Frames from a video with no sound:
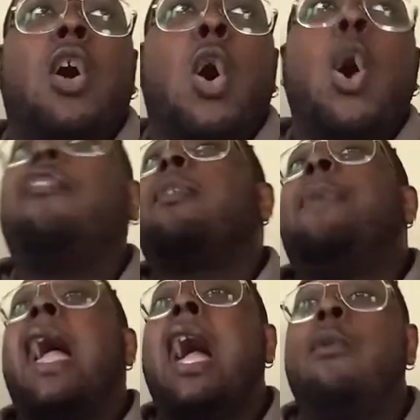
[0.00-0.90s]

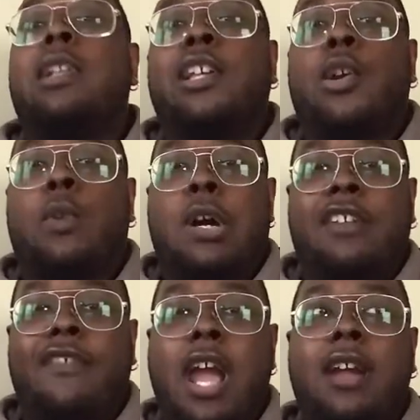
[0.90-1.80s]
overpowered the
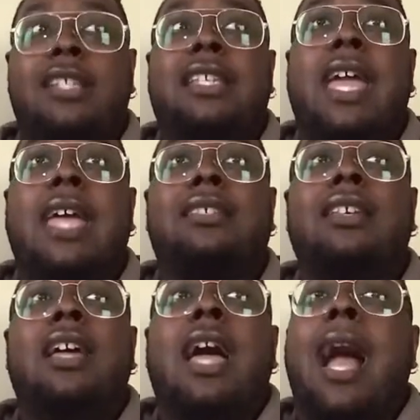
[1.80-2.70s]
coronavirus. Yes,
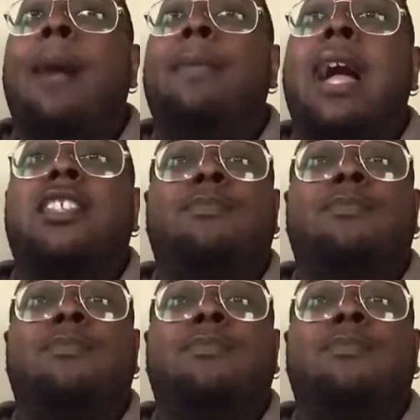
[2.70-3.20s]
I'm not